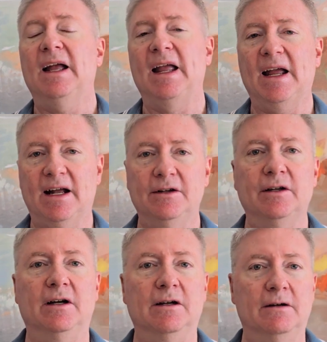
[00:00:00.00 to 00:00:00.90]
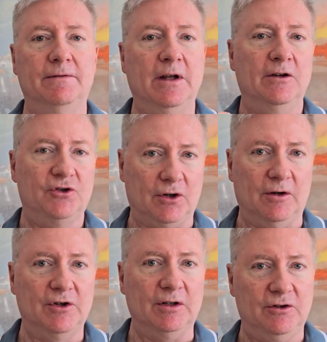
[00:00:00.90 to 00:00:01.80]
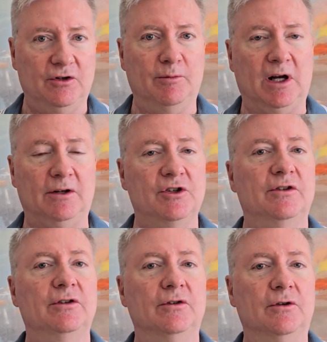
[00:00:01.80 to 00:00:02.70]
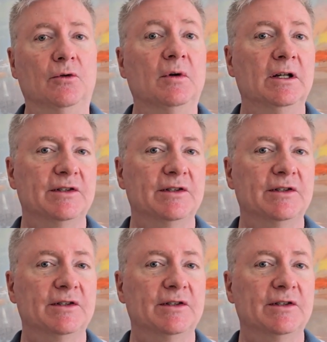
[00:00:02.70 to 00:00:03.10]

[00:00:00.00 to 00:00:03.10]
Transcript: and of charging too much to